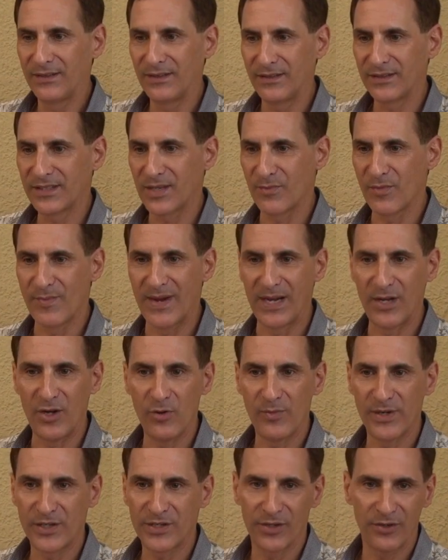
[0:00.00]
some of my
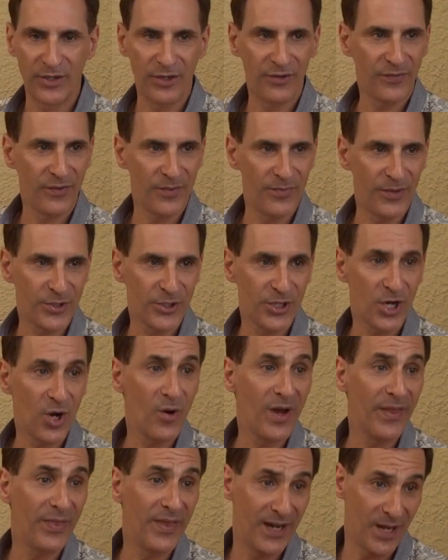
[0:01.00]
new material from the
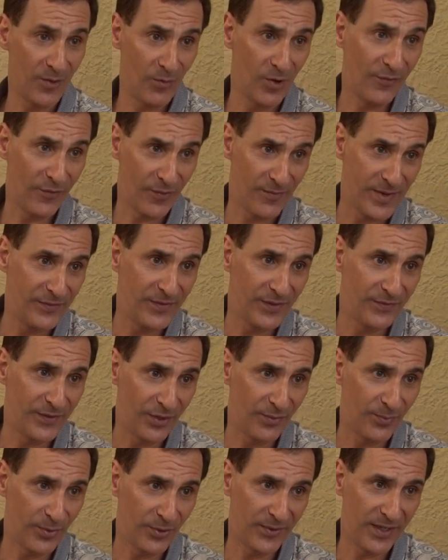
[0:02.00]
show that I wrote for my
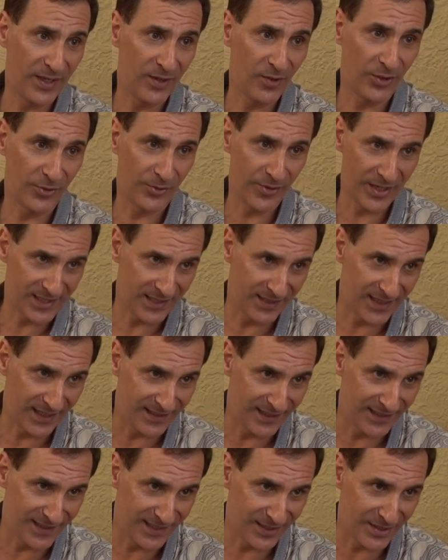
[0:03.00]
50th birthday called Crazy
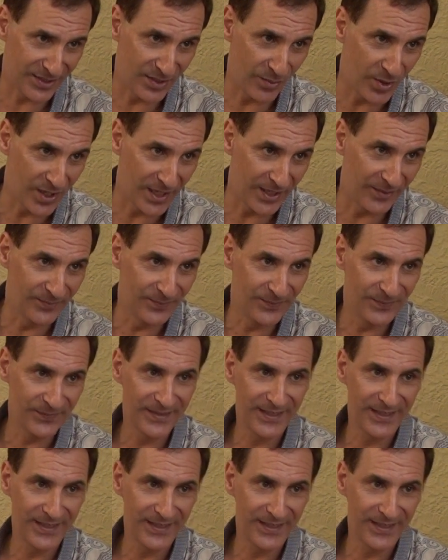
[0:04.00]
1961.